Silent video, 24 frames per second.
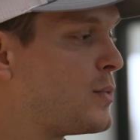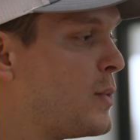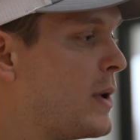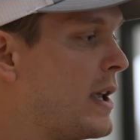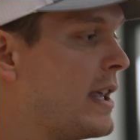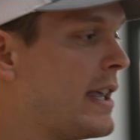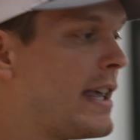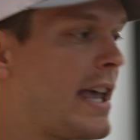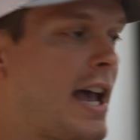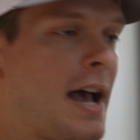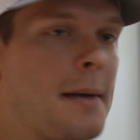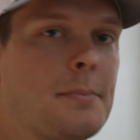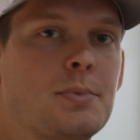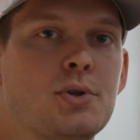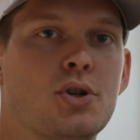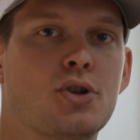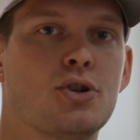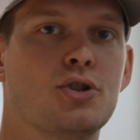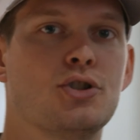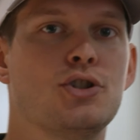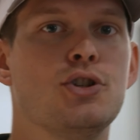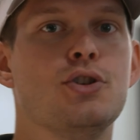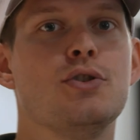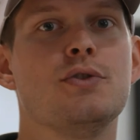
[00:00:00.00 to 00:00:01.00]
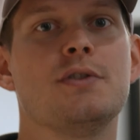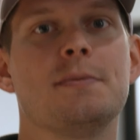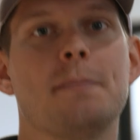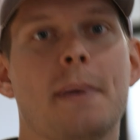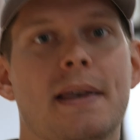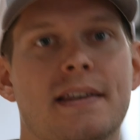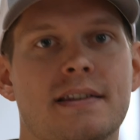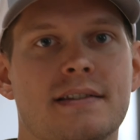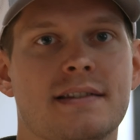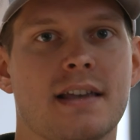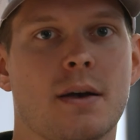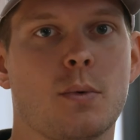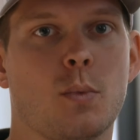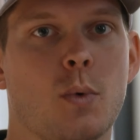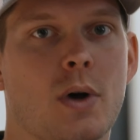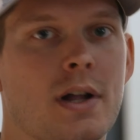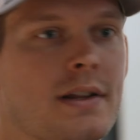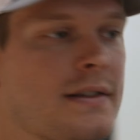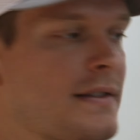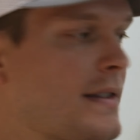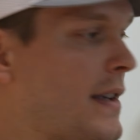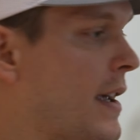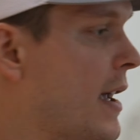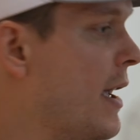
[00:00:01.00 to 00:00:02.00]
we can capture 2 spaces at
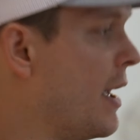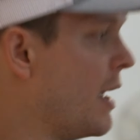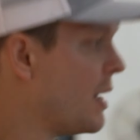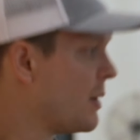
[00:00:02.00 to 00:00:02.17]
once.